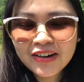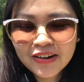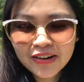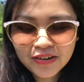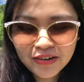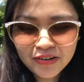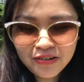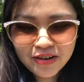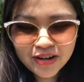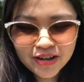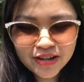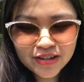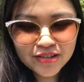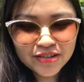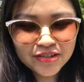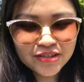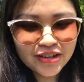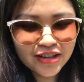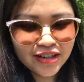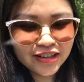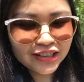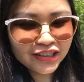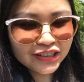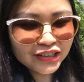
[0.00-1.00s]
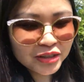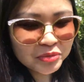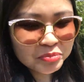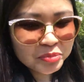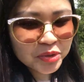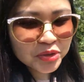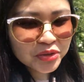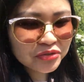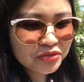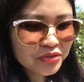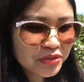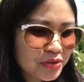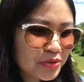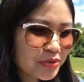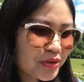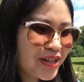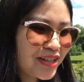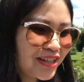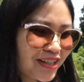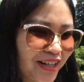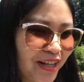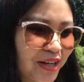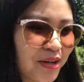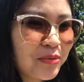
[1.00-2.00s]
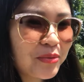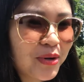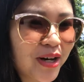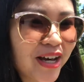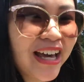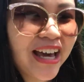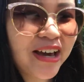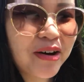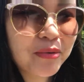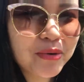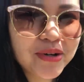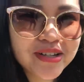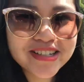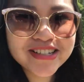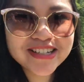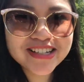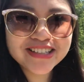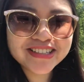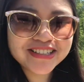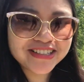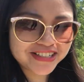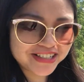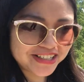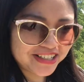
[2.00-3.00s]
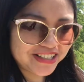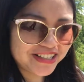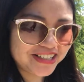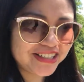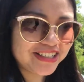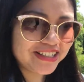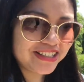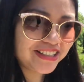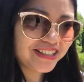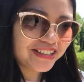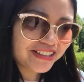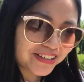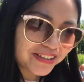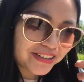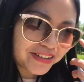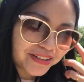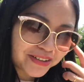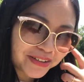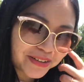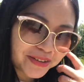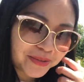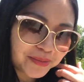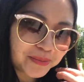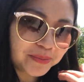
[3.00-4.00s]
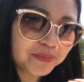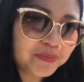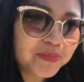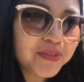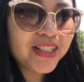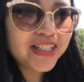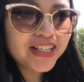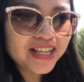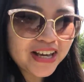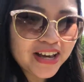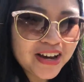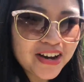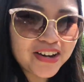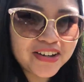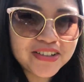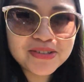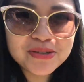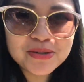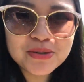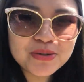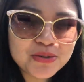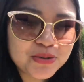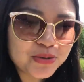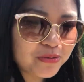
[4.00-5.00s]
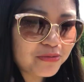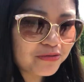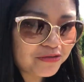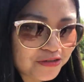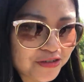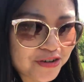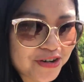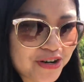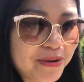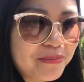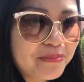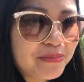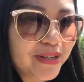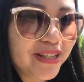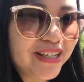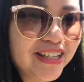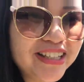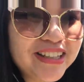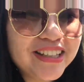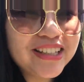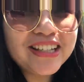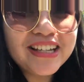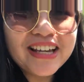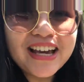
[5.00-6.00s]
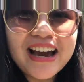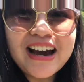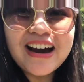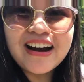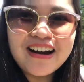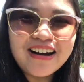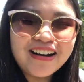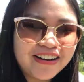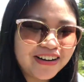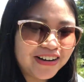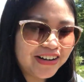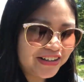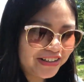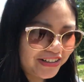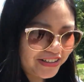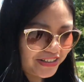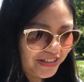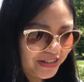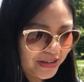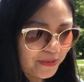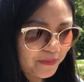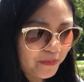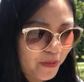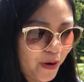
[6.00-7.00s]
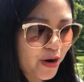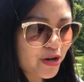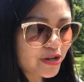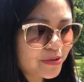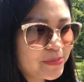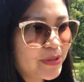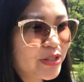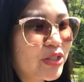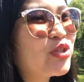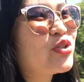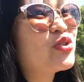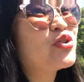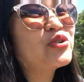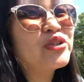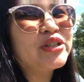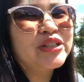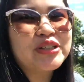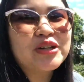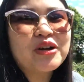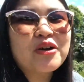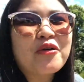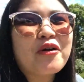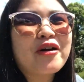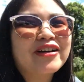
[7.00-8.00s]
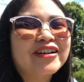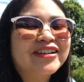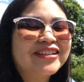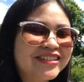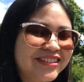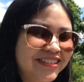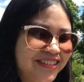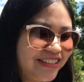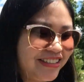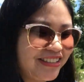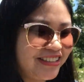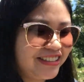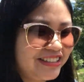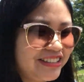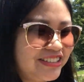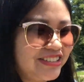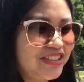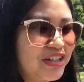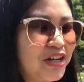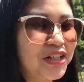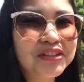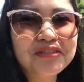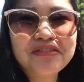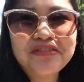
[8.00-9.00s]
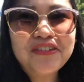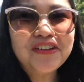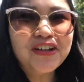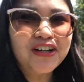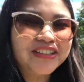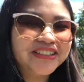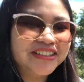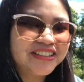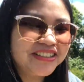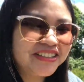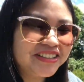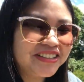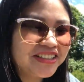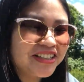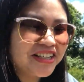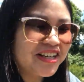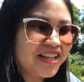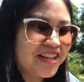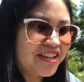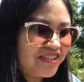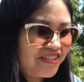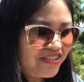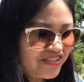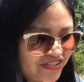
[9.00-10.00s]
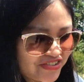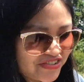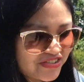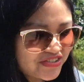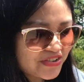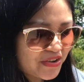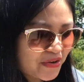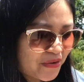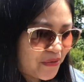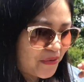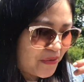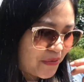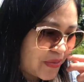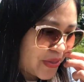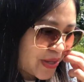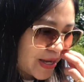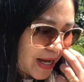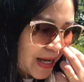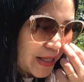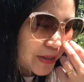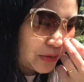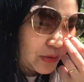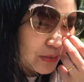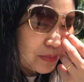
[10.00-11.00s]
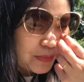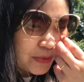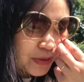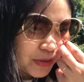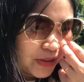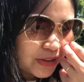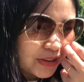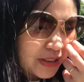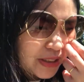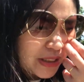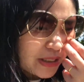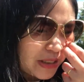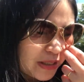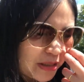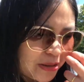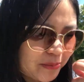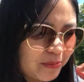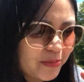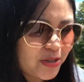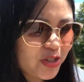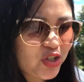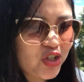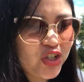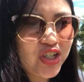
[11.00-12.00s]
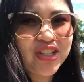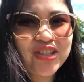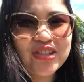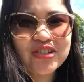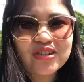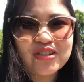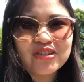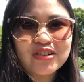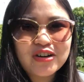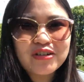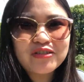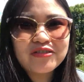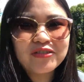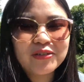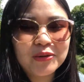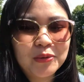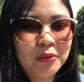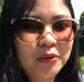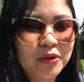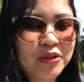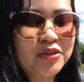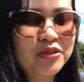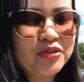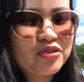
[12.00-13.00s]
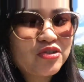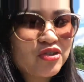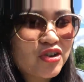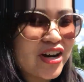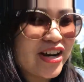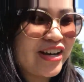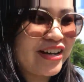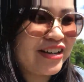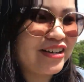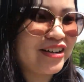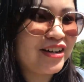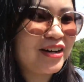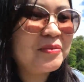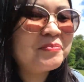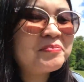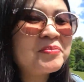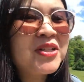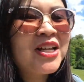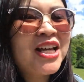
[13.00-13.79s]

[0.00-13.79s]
Okay, a little bit of Q&A why I wasn't on YouTube for a bit. Our apartment during the quarantine got flooded, so they had to put machines on our floor to dry it up.